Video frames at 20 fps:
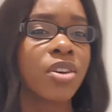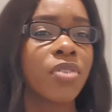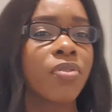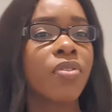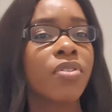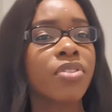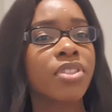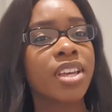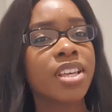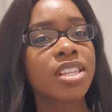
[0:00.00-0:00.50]
for
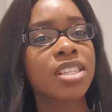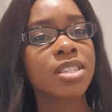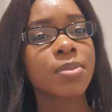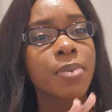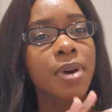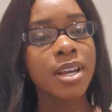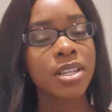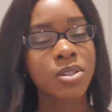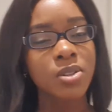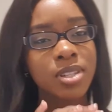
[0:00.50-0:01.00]
this
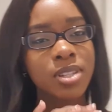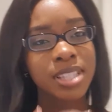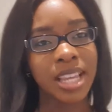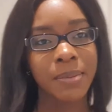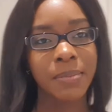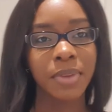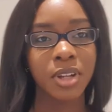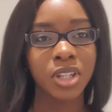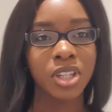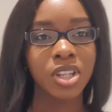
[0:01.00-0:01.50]
personal
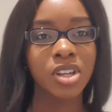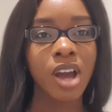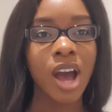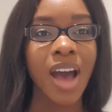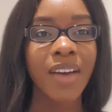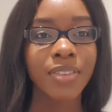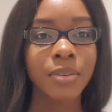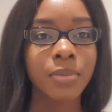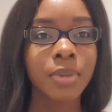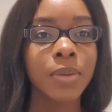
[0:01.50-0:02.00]
statement, you
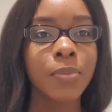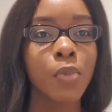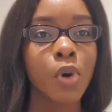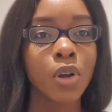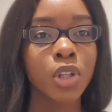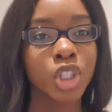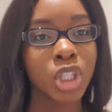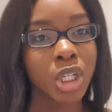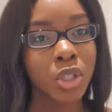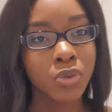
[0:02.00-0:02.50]
have to be more
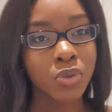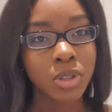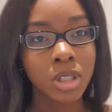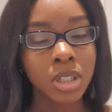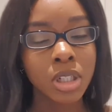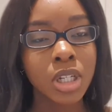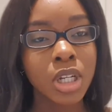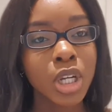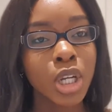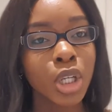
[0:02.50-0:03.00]
general.
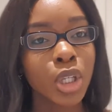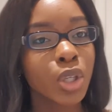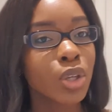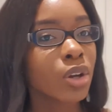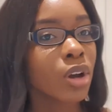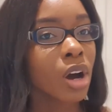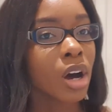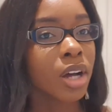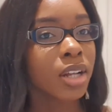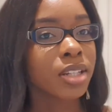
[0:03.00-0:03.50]
You
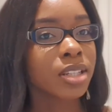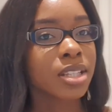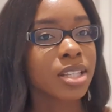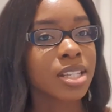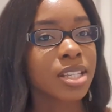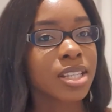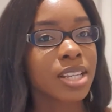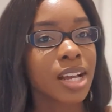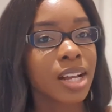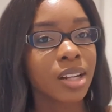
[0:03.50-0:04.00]
can't
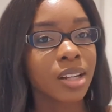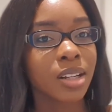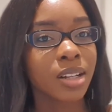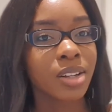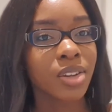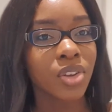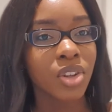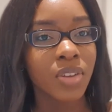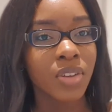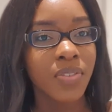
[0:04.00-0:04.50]
tell the
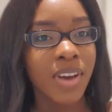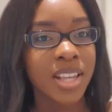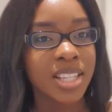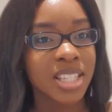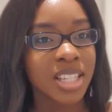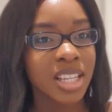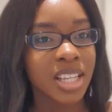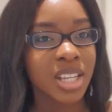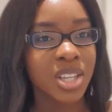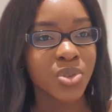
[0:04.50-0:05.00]

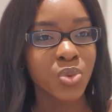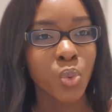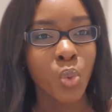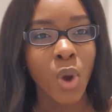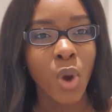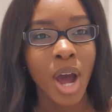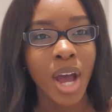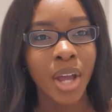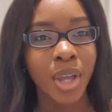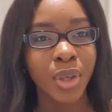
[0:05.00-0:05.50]
universities
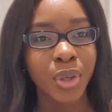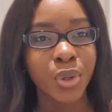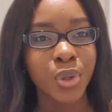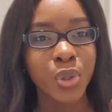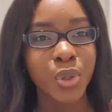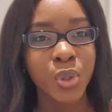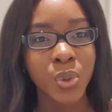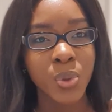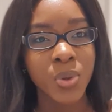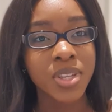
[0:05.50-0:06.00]
why you
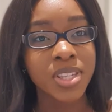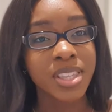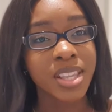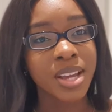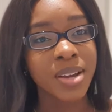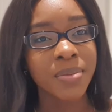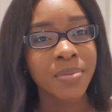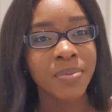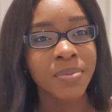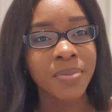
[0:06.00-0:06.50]
choose
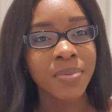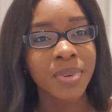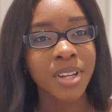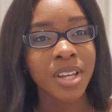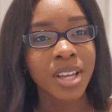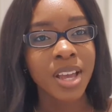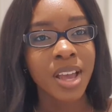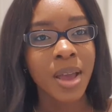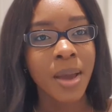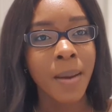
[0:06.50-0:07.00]
them
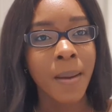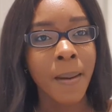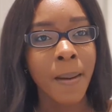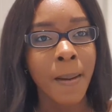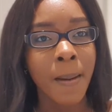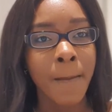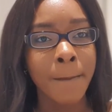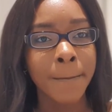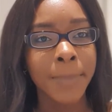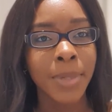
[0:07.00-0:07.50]

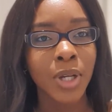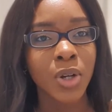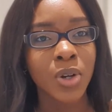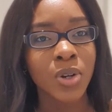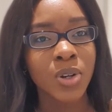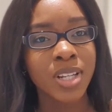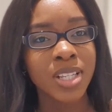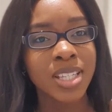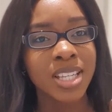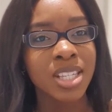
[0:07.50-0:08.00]

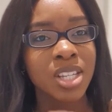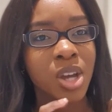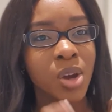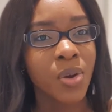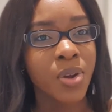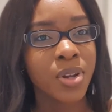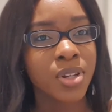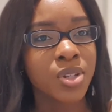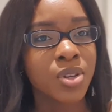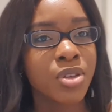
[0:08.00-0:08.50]
because it's
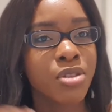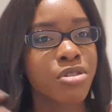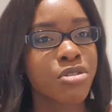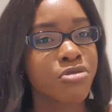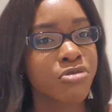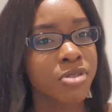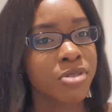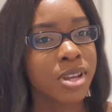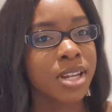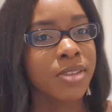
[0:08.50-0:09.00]
going to
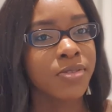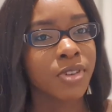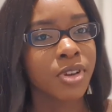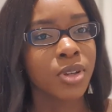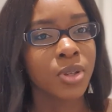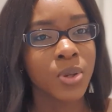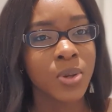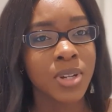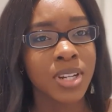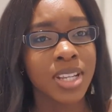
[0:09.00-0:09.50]
3 different
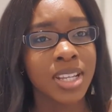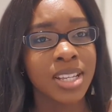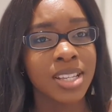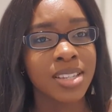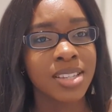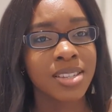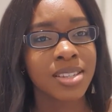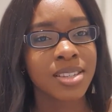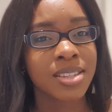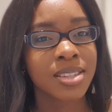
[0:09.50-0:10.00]

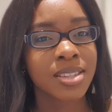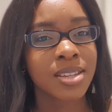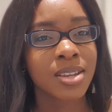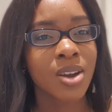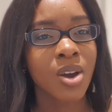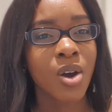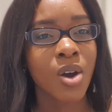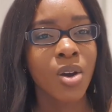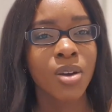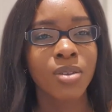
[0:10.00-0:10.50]
unis
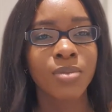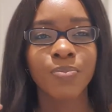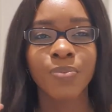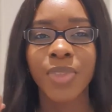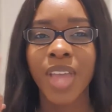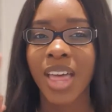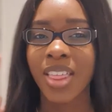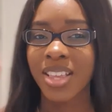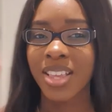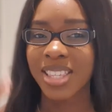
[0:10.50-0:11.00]

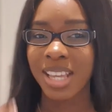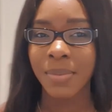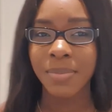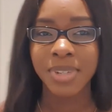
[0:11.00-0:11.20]
at the same